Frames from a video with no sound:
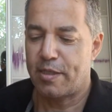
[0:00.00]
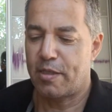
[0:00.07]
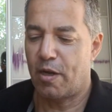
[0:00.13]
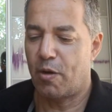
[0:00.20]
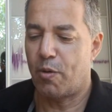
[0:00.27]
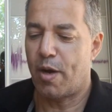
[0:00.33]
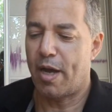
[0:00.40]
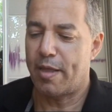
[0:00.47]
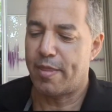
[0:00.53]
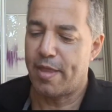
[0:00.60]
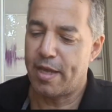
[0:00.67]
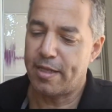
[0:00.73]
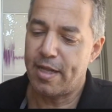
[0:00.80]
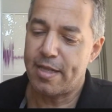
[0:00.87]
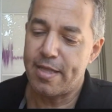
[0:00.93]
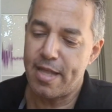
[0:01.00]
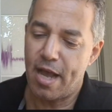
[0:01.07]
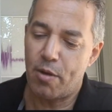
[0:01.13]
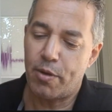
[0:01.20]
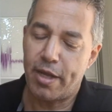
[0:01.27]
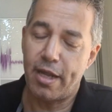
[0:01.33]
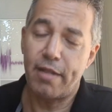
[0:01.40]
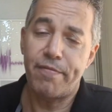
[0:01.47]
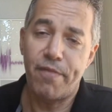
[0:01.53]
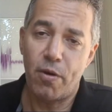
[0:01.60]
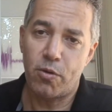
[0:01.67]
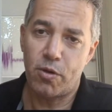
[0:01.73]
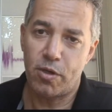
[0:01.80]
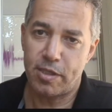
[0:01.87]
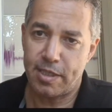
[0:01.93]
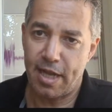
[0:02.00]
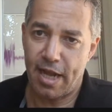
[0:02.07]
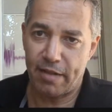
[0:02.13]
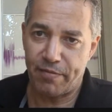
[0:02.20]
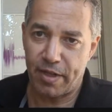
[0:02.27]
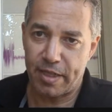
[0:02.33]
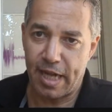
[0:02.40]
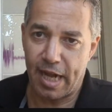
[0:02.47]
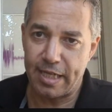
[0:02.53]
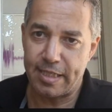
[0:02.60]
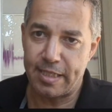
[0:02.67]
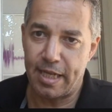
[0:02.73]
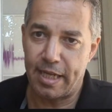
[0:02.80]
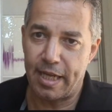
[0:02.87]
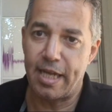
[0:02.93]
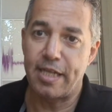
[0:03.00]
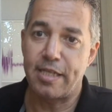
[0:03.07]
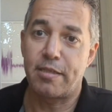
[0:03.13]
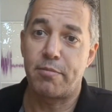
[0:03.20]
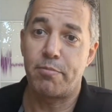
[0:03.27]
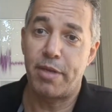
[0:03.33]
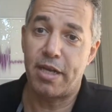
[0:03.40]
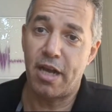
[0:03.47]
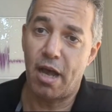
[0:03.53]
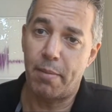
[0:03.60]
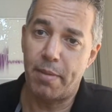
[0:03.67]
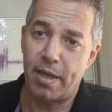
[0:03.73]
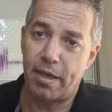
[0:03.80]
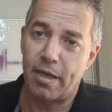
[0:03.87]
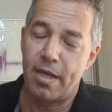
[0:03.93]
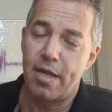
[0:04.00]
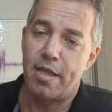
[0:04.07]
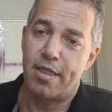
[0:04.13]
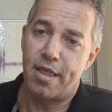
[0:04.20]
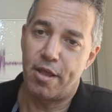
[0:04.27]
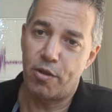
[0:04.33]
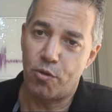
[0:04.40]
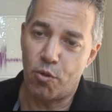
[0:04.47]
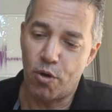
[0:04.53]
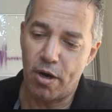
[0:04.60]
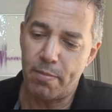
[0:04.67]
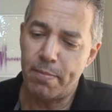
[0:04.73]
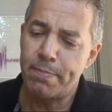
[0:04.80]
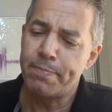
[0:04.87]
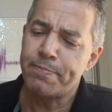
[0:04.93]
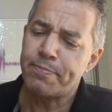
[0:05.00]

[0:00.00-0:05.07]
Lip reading: So I think that now kid-focused advertising is becoming the norm.